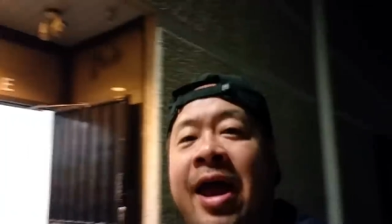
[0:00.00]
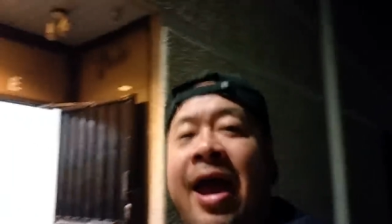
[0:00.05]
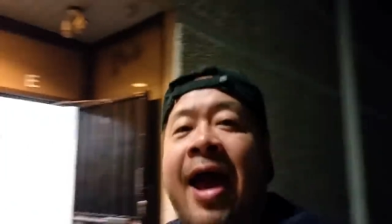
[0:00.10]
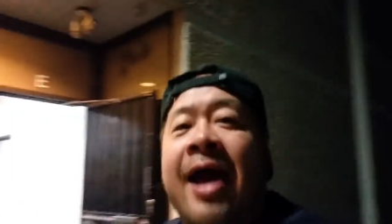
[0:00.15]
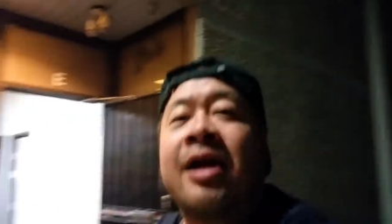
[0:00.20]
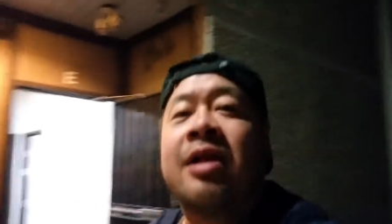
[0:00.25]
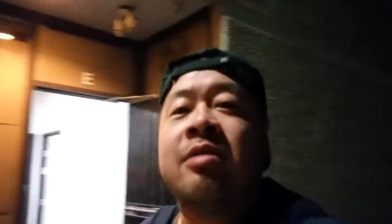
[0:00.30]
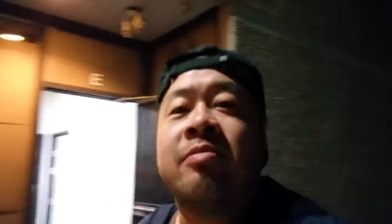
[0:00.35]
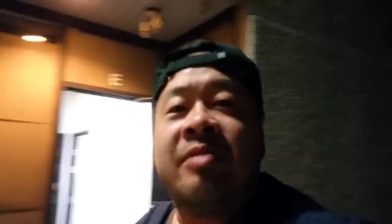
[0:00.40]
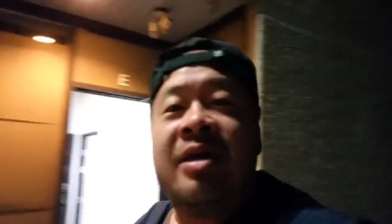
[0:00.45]

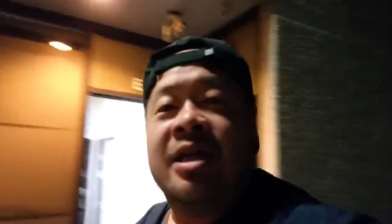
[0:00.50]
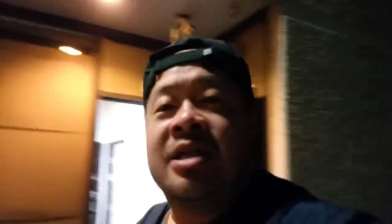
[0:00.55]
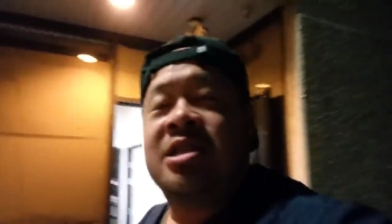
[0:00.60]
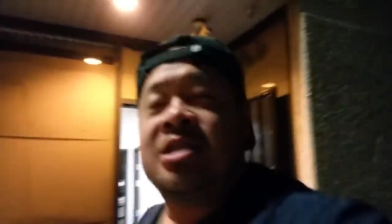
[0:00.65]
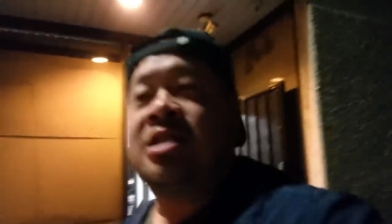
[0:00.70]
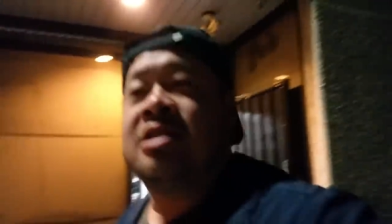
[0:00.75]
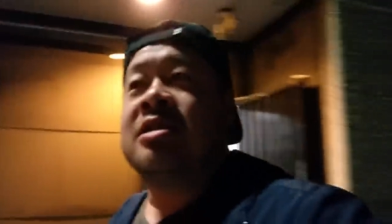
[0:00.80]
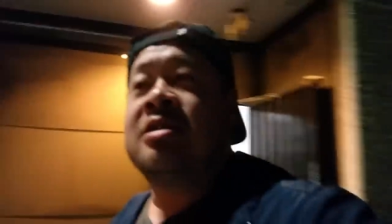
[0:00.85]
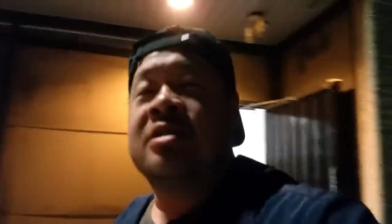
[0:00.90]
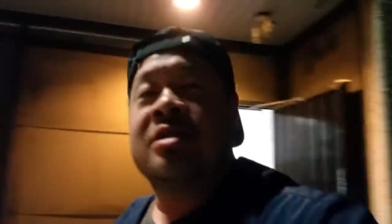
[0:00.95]

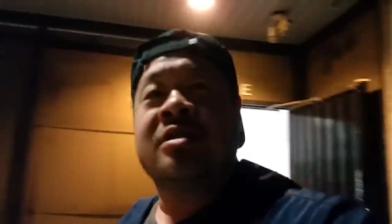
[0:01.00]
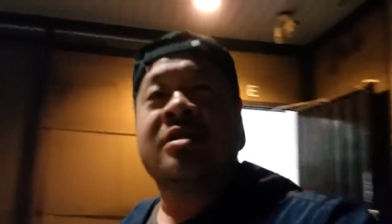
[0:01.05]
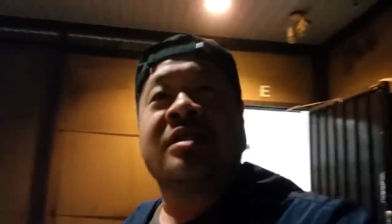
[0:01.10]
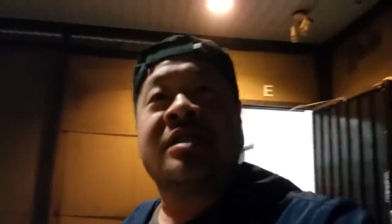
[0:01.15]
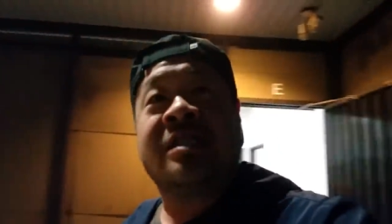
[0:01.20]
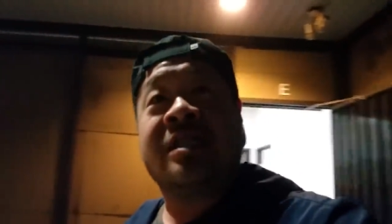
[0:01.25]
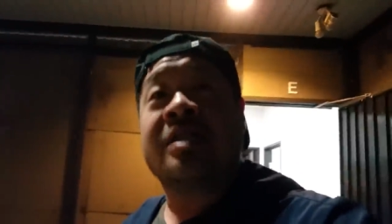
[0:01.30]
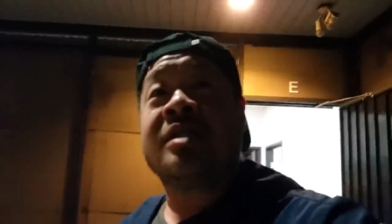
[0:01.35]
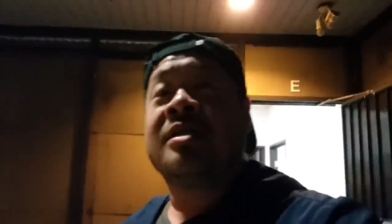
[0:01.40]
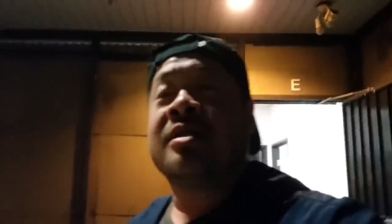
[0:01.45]
acclimation
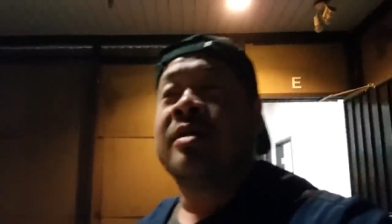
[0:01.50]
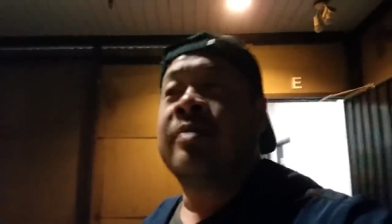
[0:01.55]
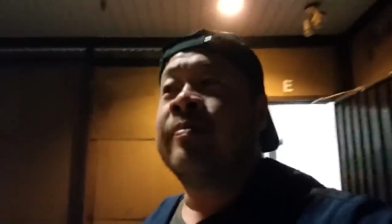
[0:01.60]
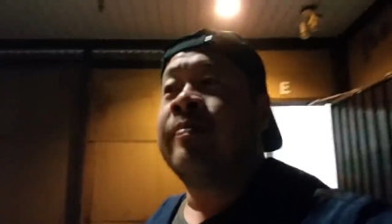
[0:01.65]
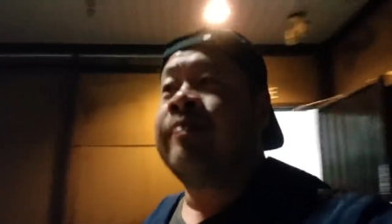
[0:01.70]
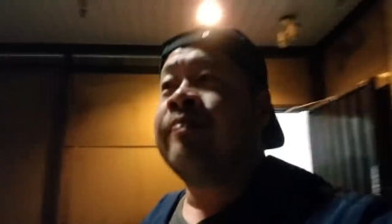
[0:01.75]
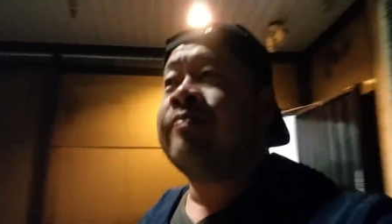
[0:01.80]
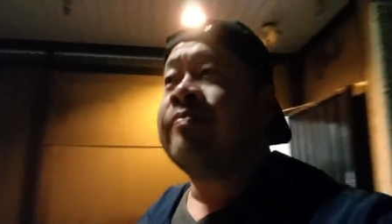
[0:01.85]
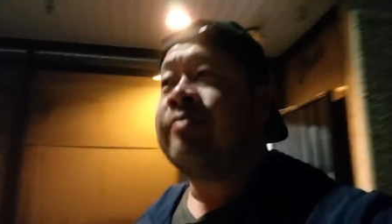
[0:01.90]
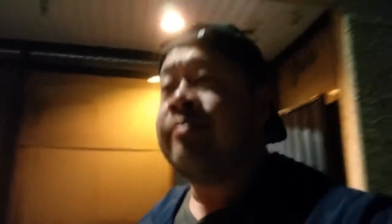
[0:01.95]
system,